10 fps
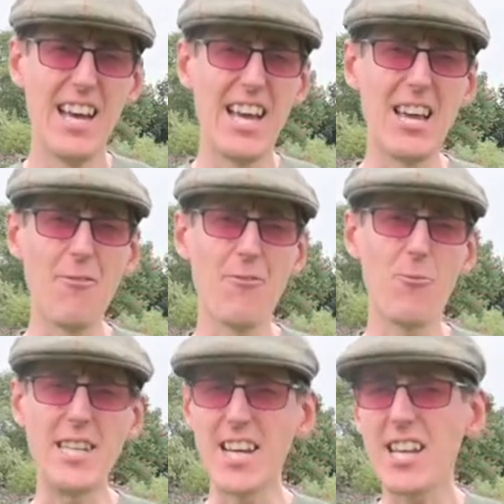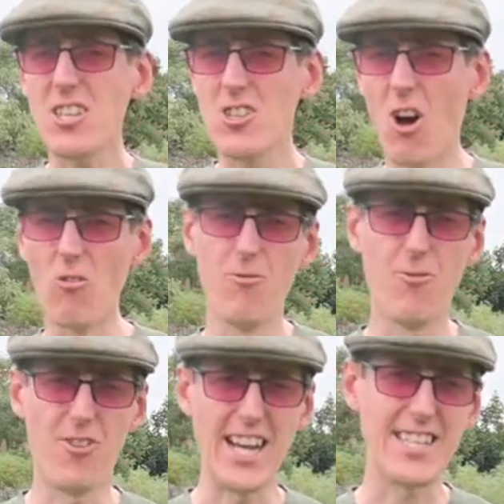If we take golf,
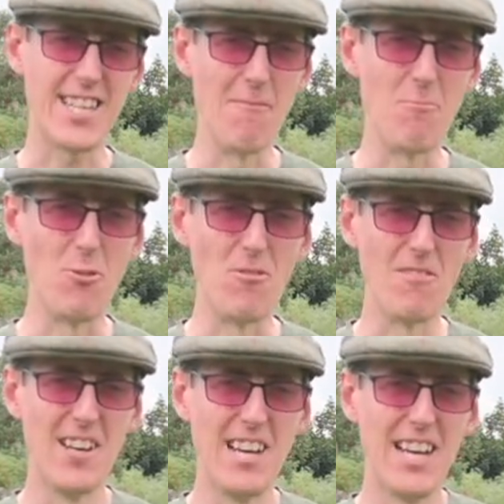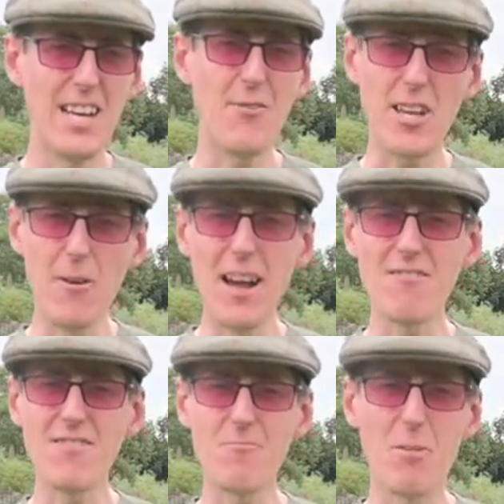for example, if you go
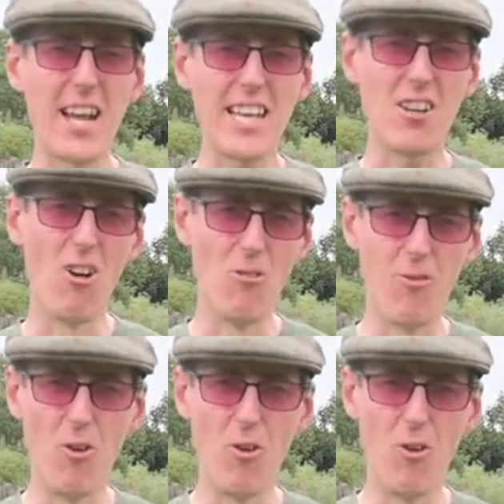out and play golf